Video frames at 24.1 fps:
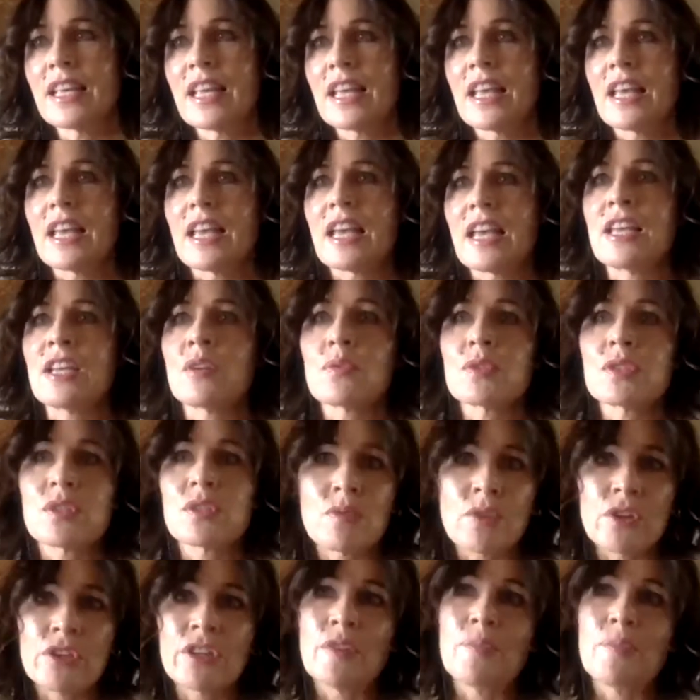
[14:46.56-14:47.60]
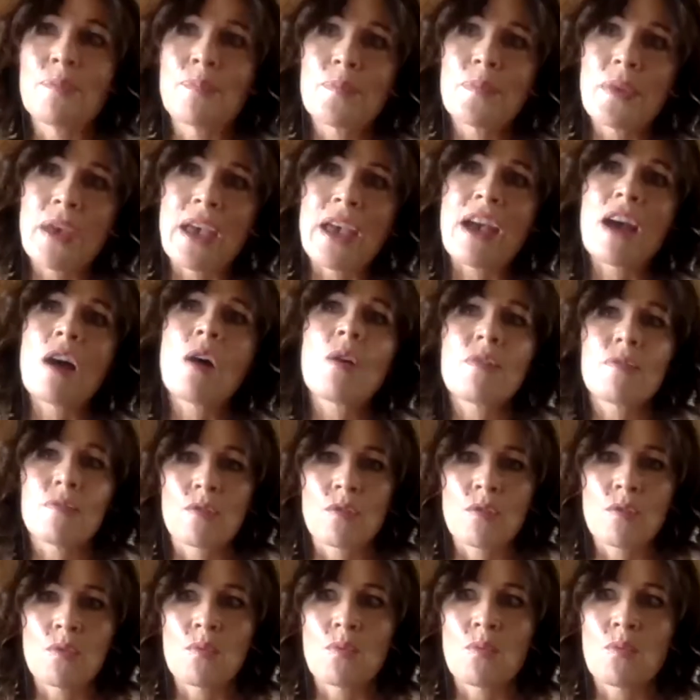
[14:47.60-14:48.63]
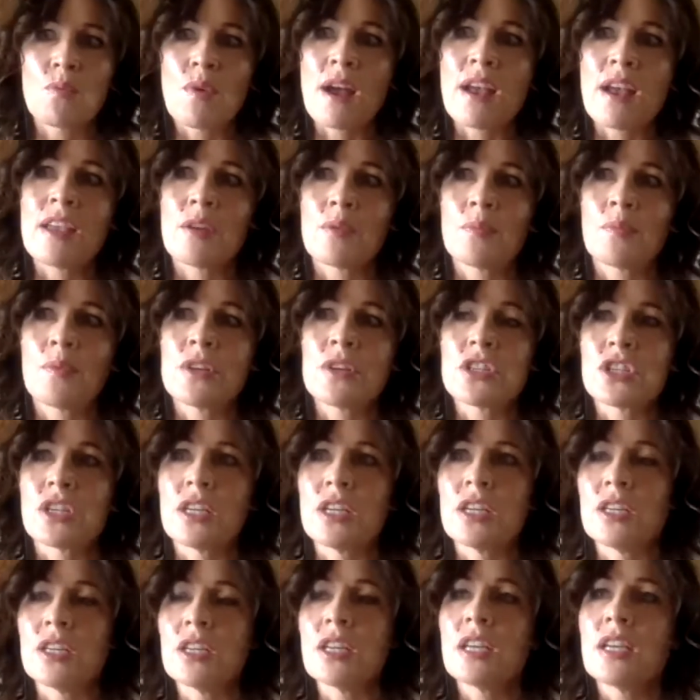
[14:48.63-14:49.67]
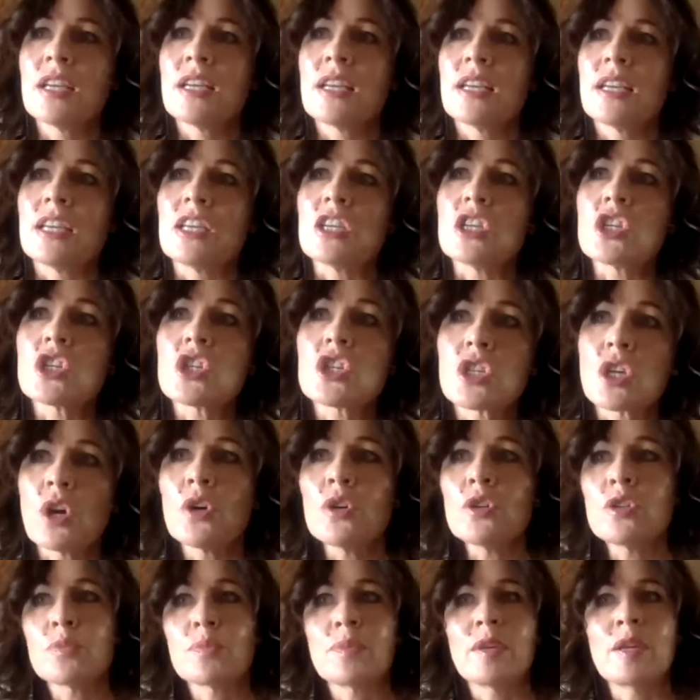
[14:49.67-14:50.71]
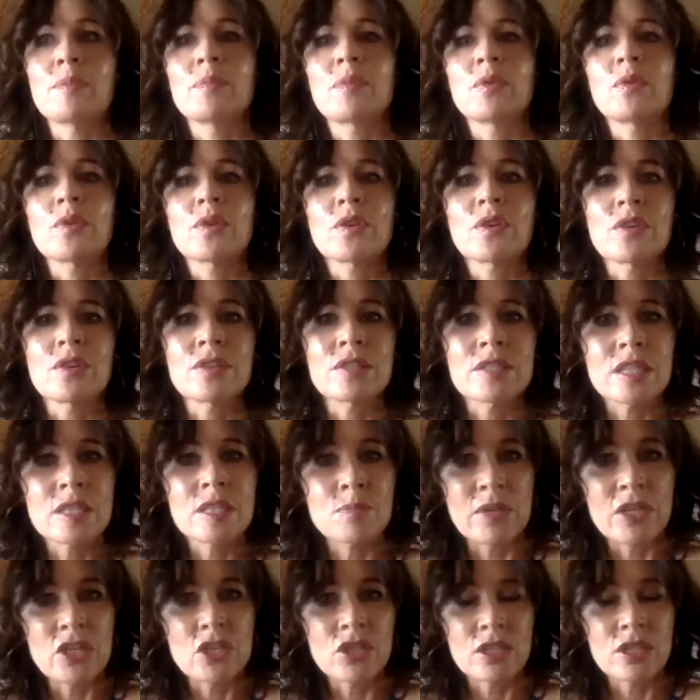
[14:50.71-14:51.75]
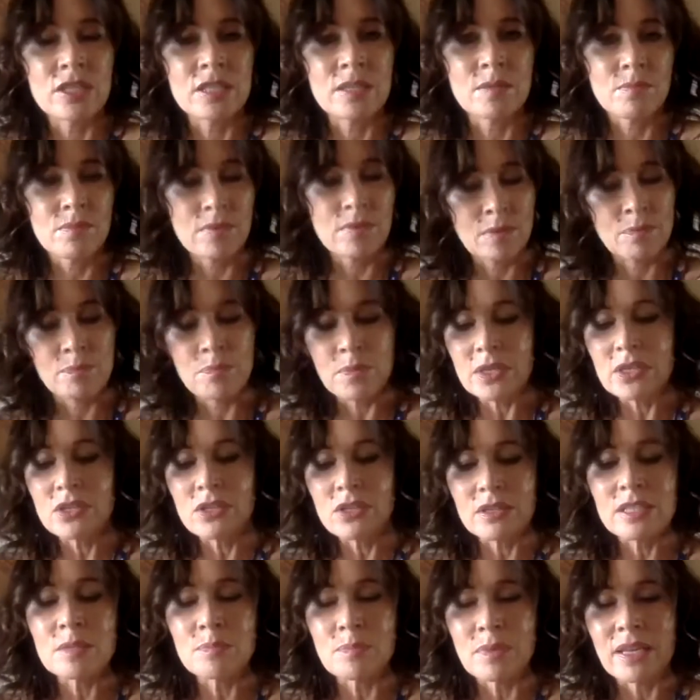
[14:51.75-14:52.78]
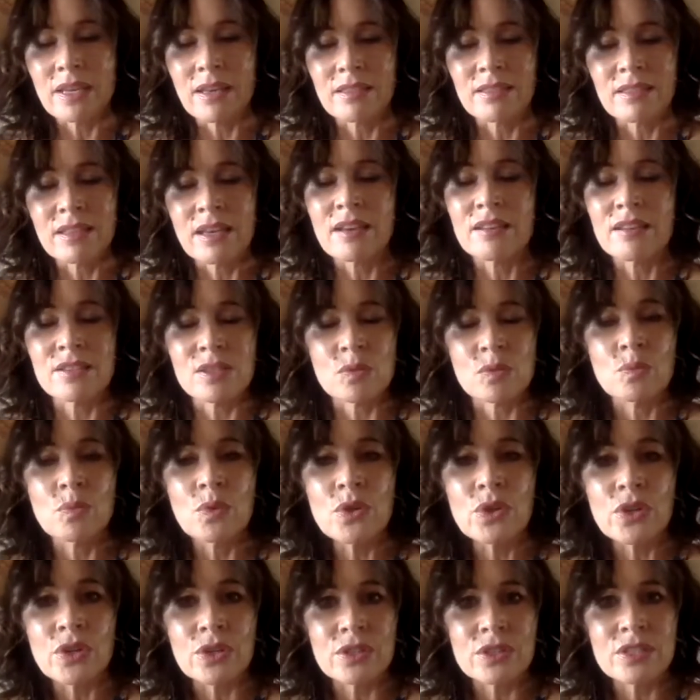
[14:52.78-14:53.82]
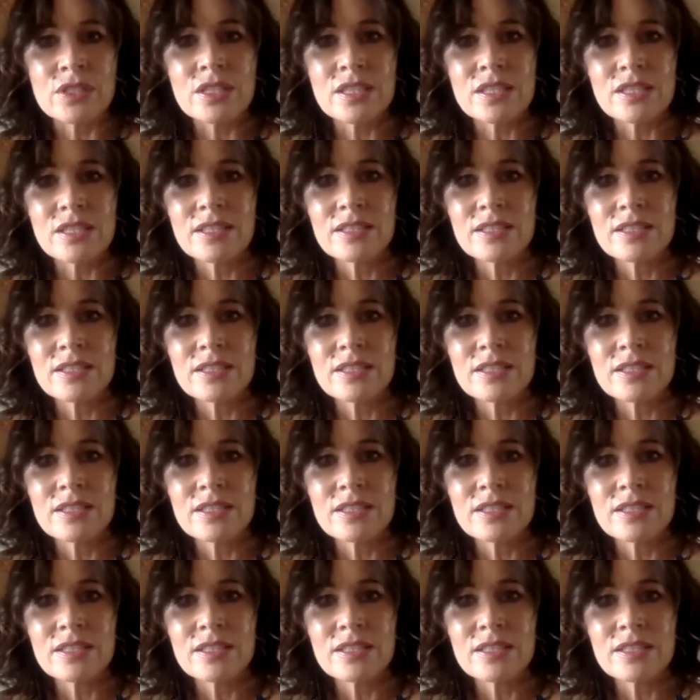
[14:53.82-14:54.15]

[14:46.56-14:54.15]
And it was a very powerful way in which he, he showed people, because a, speech, a picture speak a thousand words.